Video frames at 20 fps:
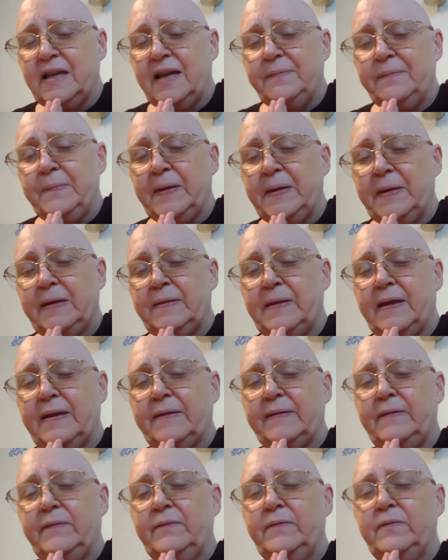May
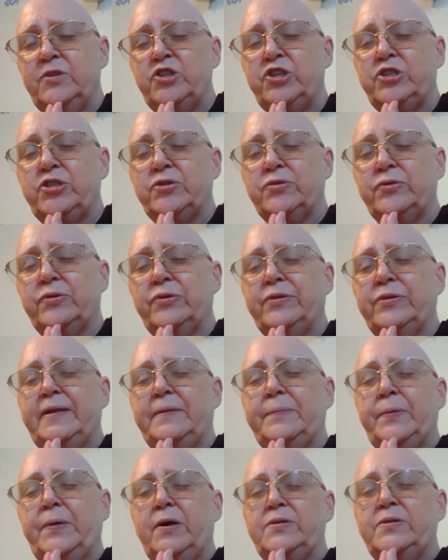they surely
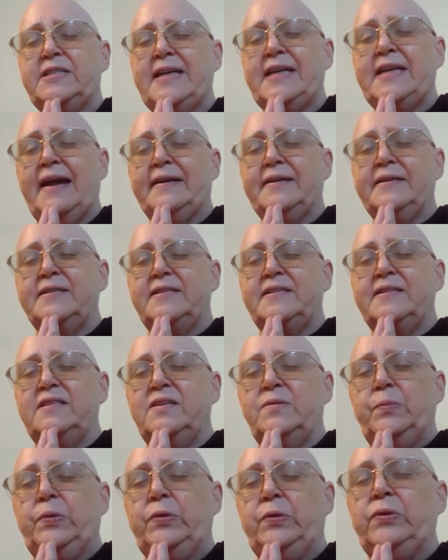protect
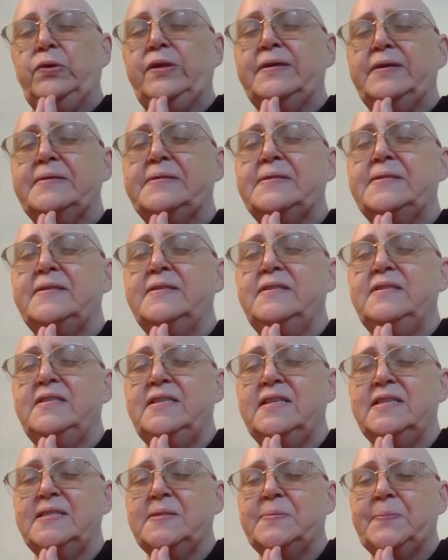the Buddha's
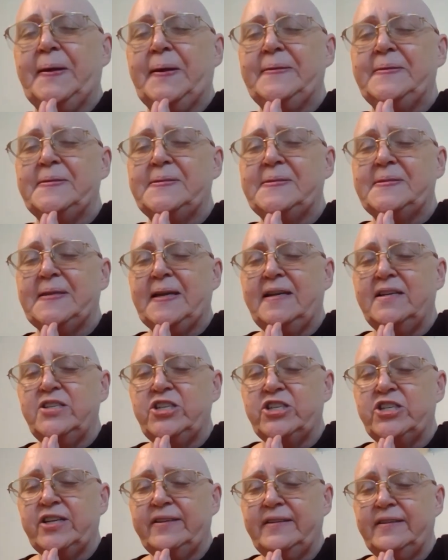
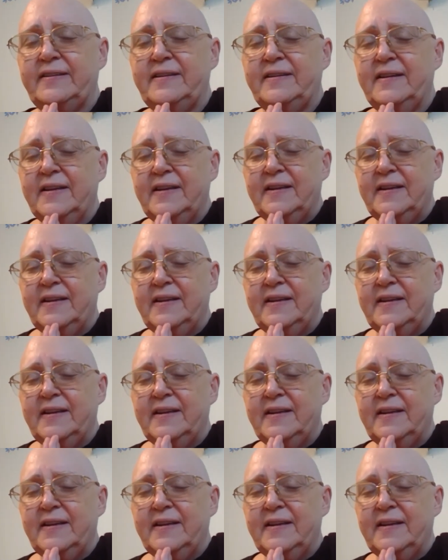dispensation.